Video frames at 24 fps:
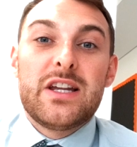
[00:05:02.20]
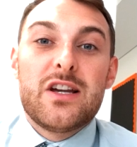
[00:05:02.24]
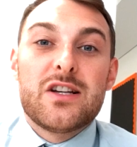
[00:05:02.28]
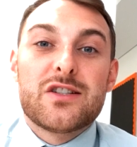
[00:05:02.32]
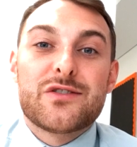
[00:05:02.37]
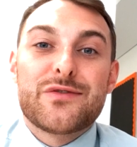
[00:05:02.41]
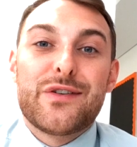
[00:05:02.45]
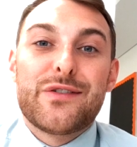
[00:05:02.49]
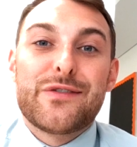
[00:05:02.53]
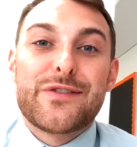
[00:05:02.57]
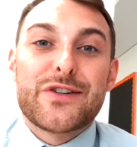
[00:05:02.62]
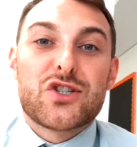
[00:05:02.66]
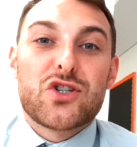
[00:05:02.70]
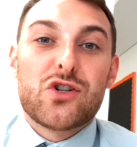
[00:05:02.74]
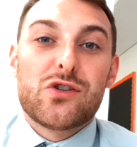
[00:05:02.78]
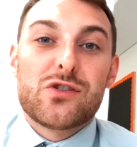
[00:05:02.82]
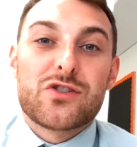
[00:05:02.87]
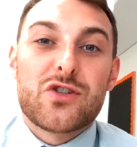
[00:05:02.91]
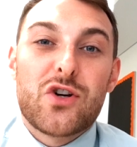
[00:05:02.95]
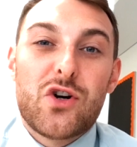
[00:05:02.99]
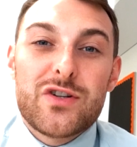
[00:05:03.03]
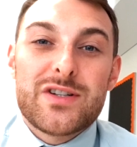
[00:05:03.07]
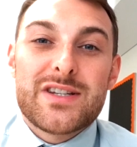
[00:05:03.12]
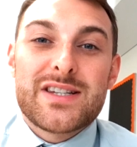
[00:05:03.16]
useful for
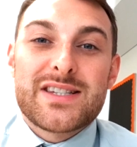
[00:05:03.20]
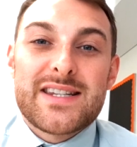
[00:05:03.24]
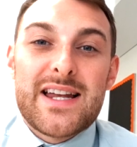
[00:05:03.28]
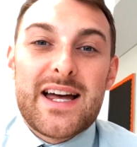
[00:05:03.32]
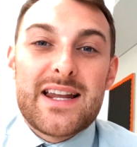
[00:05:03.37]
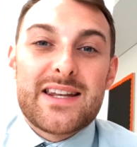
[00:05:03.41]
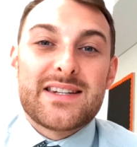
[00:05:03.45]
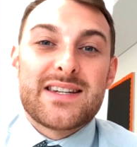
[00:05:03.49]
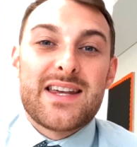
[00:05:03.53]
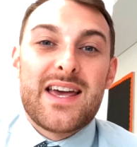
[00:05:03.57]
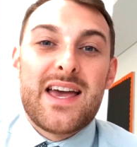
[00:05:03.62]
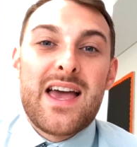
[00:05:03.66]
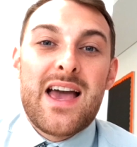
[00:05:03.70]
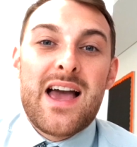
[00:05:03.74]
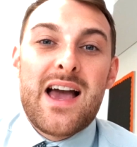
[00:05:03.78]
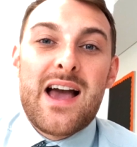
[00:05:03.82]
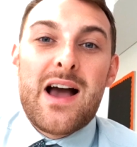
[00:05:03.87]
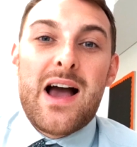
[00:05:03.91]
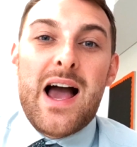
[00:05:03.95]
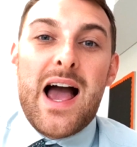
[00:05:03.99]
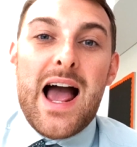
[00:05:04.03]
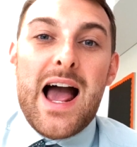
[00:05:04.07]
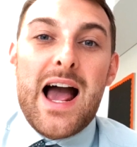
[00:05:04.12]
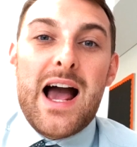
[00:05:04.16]
children to understand
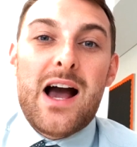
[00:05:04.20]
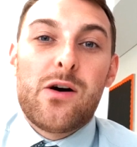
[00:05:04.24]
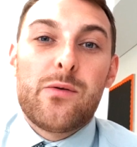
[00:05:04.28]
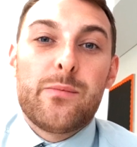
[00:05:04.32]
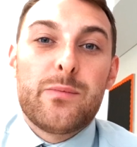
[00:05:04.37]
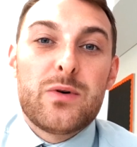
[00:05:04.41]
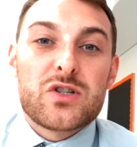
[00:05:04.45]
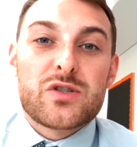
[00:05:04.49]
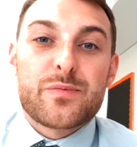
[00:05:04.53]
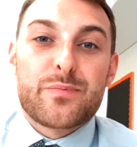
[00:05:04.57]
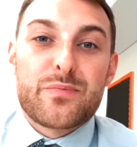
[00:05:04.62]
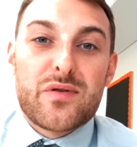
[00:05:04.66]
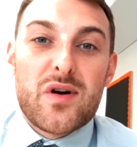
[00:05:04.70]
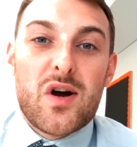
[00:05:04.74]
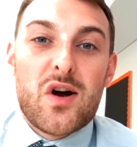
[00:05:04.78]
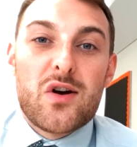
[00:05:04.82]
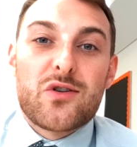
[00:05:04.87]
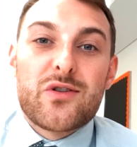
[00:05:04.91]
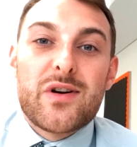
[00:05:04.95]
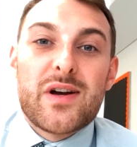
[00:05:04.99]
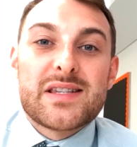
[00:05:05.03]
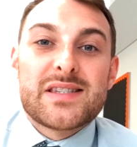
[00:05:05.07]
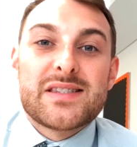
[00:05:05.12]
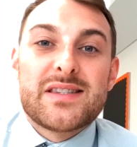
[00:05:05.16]
how much
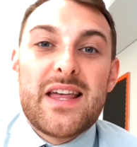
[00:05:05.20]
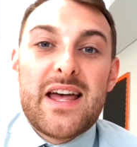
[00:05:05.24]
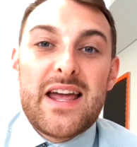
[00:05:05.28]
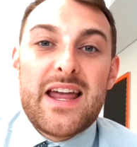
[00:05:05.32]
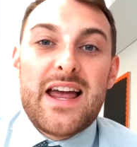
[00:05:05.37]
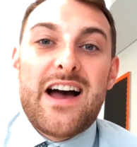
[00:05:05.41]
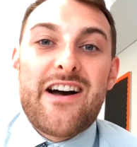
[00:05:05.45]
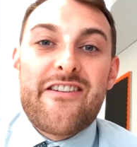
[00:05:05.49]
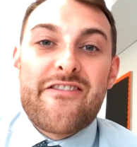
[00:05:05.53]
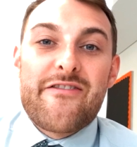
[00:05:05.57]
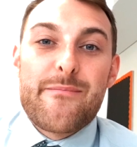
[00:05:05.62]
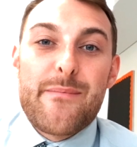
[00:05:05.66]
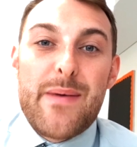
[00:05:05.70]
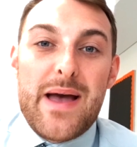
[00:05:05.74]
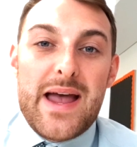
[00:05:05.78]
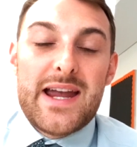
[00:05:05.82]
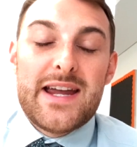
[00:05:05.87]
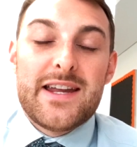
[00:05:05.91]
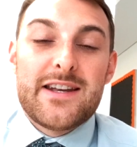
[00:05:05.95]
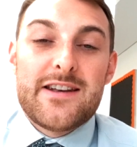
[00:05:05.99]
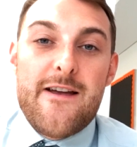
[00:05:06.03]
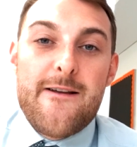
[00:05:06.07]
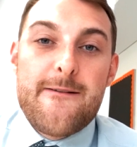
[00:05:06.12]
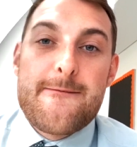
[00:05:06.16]
progress they have
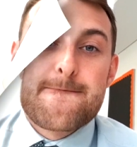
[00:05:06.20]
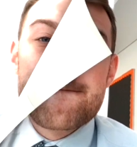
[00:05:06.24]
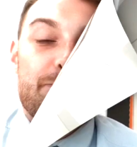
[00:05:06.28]
made.